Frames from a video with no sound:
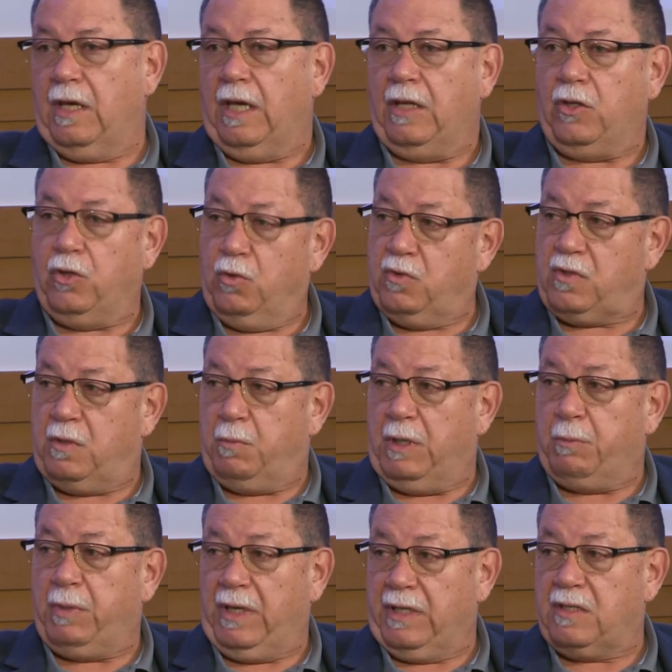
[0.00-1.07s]
it used to
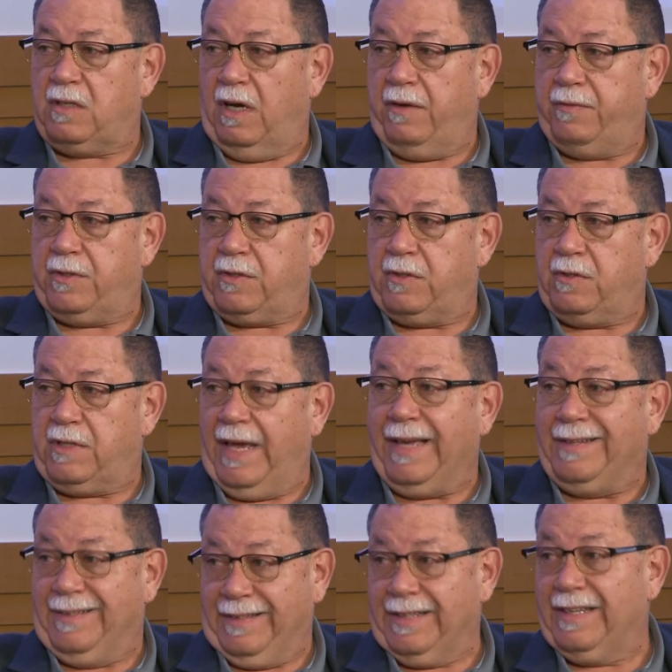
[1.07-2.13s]
be police officers
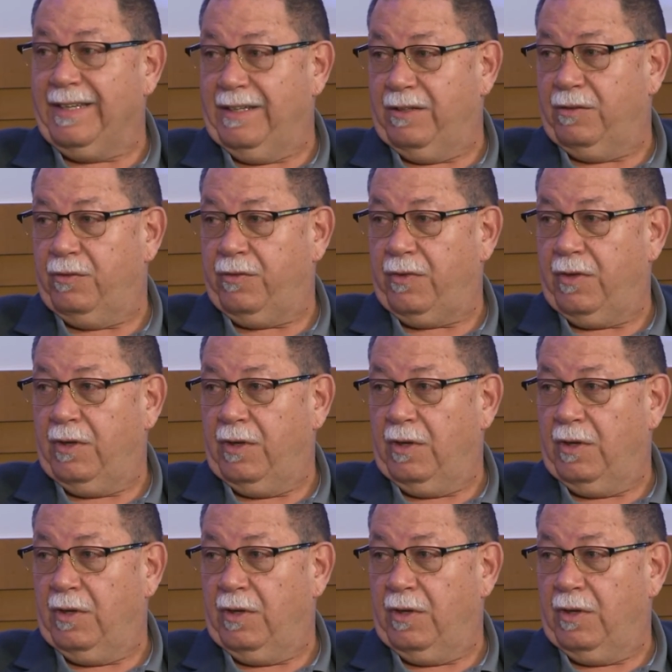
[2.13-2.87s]
had to live